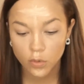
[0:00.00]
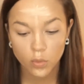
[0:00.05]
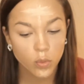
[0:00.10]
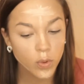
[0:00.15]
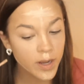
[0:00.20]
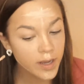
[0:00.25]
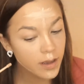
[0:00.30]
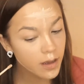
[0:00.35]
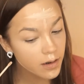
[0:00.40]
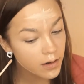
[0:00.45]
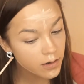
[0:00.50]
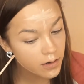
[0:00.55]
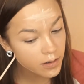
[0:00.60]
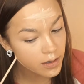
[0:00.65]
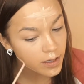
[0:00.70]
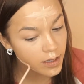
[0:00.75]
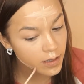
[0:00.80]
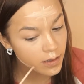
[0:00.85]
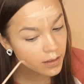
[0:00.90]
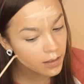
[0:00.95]
right
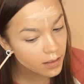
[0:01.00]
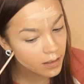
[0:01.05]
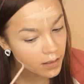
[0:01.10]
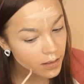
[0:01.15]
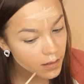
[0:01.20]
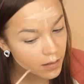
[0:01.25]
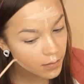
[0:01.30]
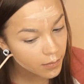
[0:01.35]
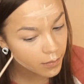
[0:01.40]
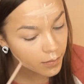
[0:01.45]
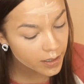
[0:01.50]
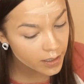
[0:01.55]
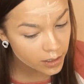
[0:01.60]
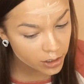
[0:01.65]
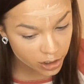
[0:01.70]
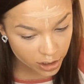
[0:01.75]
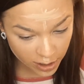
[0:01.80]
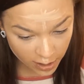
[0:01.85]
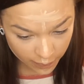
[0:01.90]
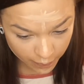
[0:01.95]
underneath my
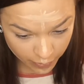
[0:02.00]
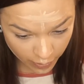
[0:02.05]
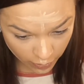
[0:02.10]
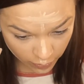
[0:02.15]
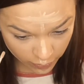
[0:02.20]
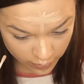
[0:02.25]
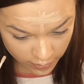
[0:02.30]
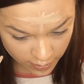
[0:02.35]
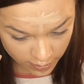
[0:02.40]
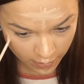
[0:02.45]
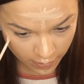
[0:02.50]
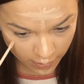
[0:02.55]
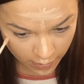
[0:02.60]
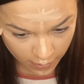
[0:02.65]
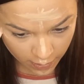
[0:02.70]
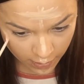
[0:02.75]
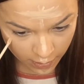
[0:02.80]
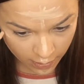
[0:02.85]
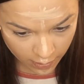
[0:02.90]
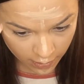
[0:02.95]
cheekbones,
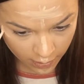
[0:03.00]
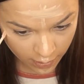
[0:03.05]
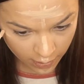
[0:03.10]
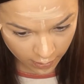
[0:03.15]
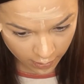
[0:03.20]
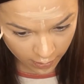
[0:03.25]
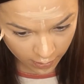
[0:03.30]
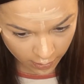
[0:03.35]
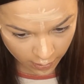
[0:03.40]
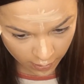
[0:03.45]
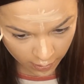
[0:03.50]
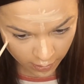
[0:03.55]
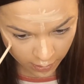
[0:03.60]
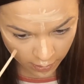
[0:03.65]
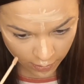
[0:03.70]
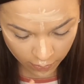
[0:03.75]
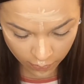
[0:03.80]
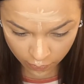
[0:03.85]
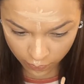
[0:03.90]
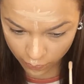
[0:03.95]
and
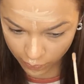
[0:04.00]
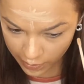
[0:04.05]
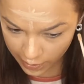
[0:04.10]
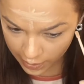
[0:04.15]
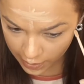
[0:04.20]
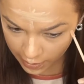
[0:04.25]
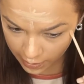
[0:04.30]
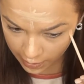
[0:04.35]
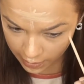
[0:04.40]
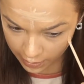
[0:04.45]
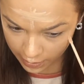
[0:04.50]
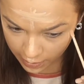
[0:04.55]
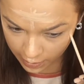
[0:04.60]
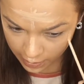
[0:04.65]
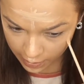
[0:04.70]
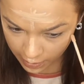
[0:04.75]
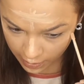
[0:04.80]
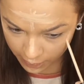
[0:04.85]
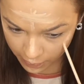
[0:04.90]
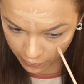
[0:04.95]
then right at the
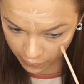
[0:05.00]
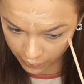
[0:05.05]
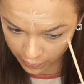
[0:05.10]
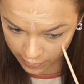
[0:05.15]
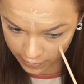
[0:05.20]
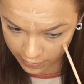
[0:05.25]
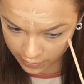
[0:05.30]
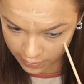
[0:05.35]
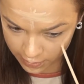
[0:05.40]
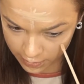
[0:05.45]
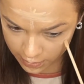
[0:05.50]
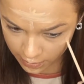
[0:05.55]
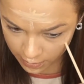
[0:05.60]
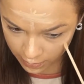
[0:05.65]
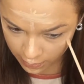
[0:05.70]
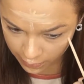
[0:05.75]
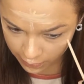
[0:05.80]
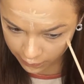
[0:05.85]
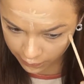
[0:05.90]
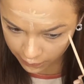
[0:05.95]
high points
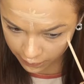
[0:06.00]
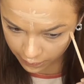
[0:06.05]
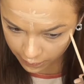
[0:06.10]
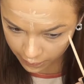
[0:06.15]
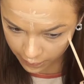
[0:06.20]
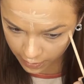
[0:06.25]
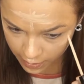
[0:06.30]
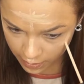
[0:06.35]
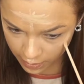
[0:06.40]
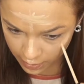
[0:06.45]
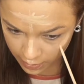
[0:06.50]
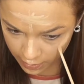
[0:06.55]
of my